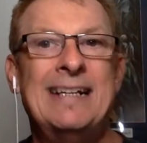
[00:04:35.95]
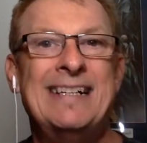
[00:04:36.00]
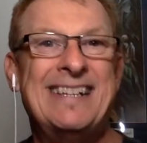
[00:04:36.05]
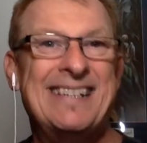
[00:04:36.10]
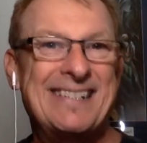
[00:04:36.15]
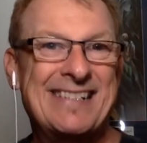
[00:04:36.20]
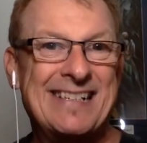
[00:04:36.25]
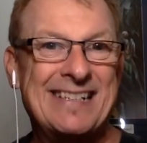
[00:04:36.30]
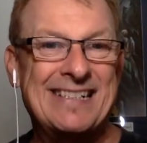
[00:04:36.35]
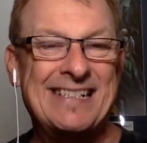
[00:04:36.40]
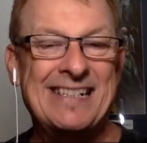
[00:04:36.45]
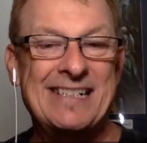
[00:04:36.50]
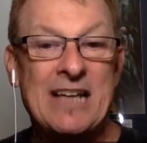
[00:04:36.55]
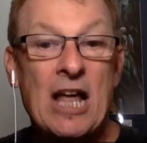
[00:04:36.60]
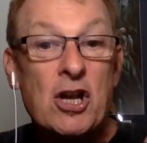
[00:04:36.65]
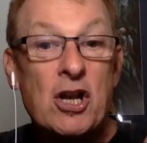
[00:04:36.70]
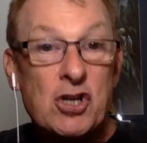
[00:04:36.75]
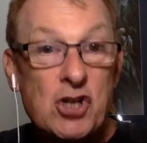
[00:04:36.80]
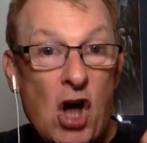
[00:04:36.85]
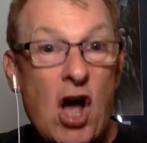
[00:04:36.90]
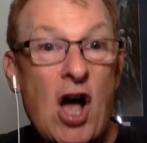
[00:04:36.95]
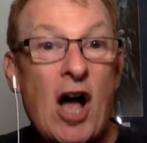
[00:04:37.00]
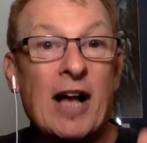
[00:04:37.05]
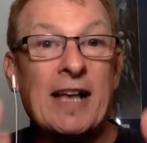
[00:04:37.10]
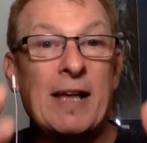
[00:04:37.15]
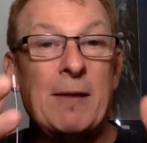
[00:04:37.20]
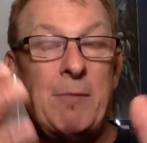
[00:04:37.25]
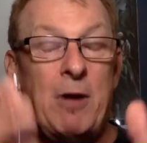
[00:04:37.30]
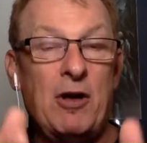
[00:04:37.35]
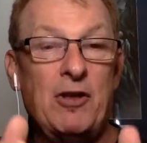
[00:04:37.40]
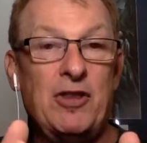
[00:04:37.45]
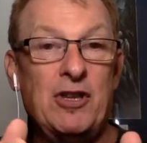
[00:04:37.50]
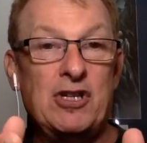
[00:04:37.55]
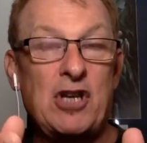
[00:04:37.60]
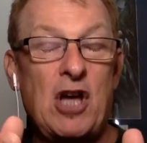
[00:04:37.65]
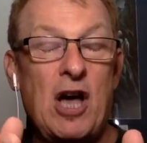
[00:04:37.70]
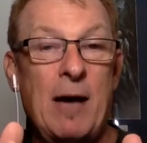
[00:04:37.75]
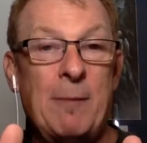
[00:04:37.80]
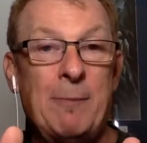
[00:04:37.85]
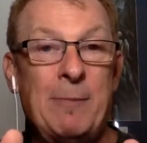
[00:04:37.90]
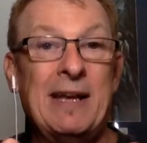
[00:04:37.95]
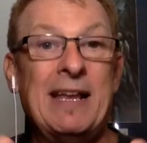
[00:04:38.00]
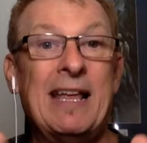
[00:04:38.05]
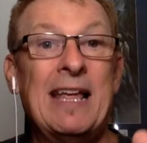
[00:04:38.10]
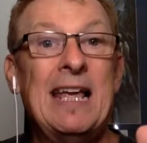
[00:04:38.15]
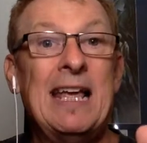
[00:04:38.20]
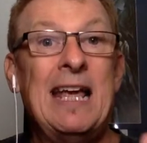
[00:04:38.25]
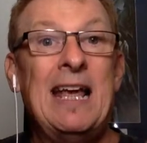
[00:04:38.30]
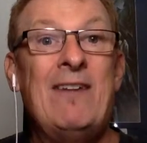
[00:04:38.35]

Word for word: Just, just talk about the topic.